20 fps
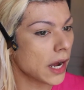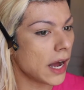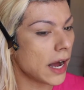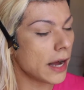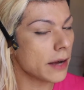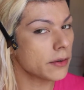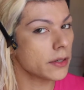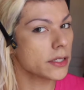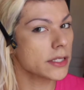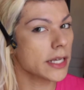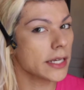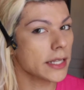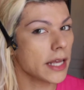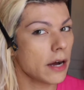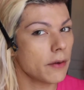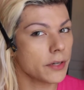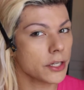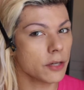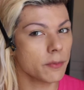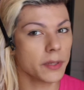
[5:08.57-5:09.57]
I will say
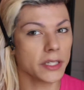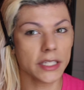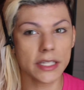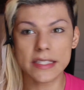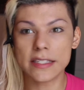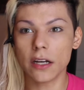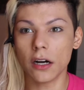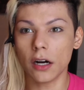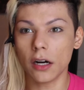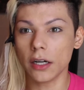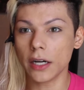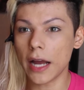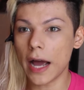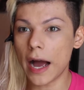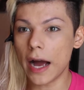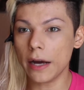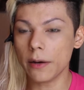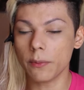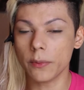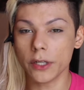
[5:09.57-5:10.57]
that when you put this on,
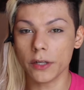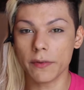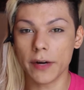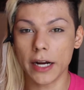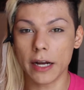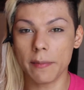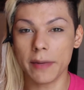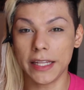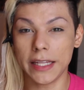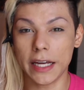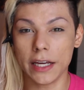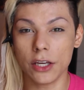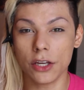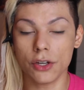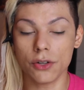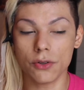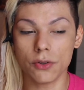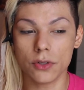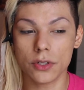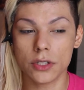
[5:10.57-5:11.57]
I would recommend that
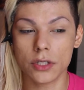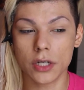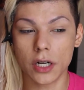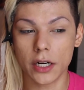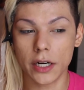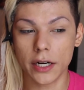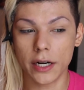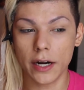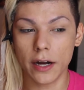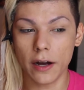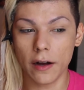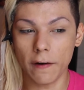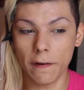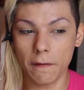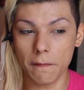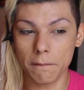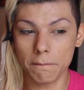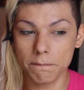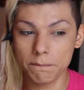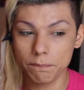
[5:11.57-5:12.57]
you start,
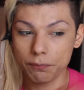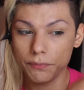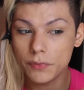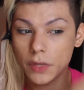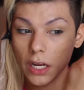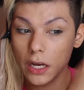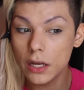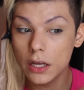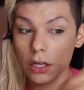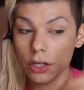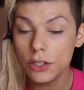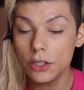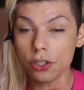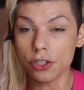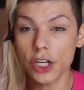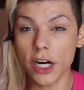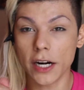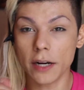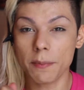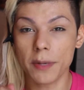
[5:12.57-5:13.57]
you
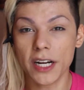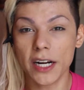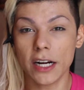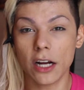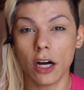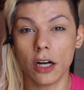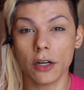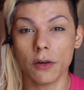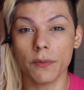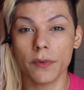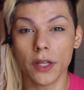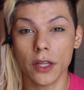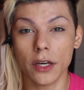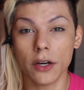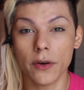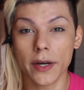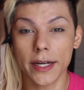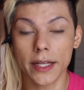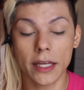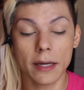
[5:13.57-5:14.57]
try to put it on really
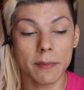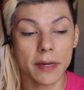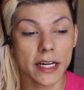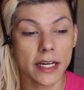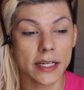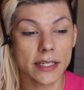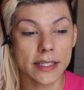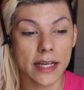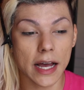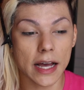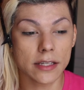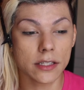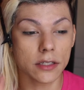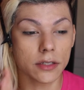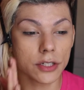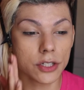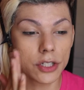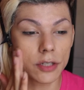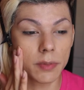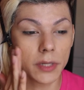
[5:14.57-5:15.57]
quickly, because as
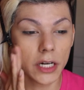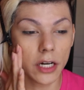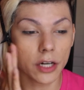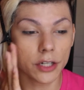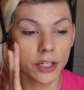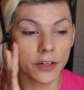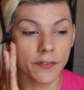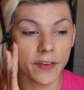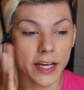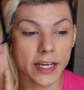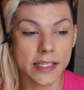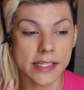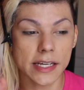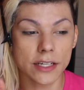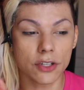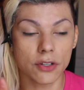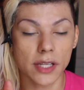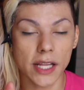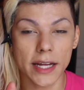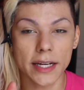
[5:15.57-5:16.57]
soon as you put it on your face
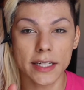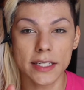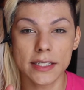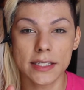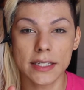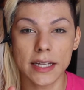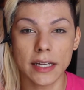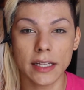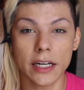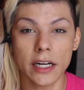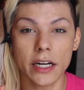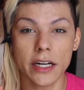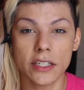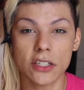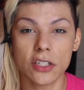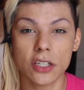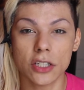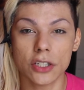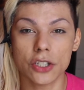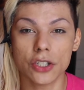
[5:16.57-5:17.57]
and you let it stay there,
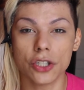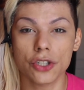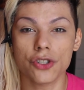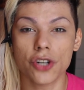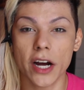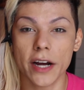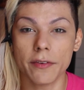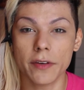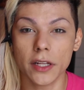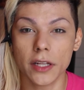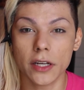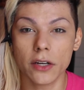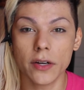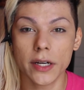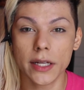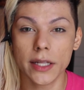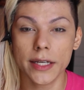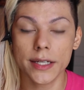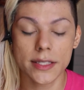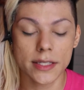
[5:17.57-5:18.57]
it starts to dry really
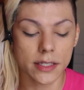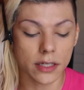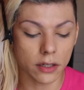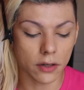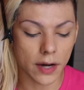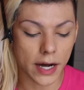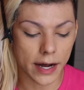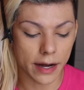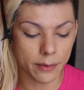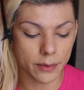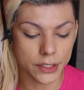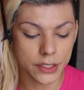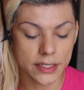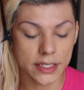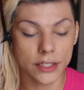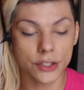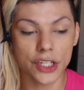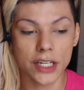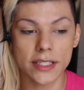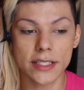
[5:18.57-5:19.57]
quickly. So I would
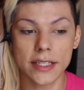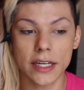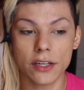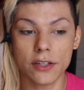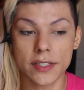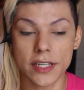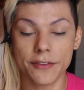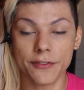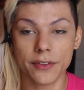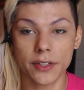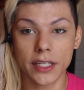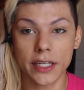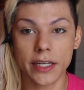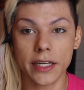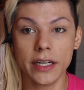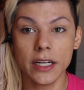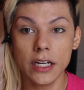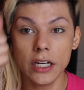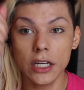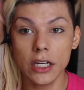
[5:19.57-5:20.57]
suggest that you
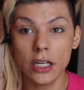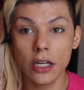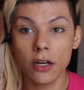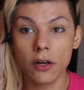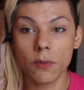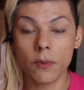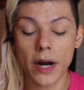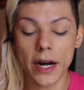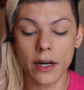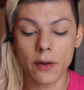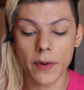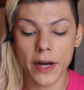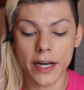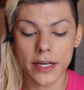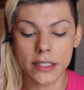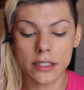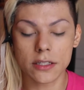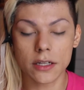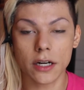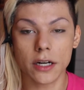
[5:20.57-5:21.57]
definitely right
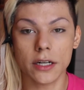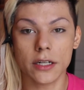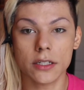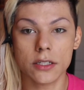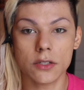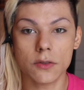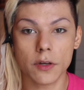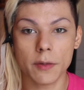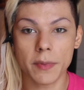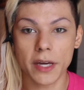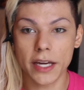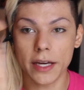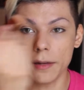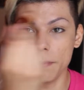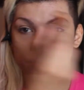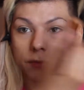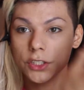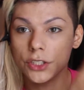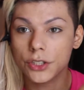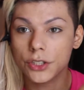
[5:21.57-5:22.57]
away start sweeping it.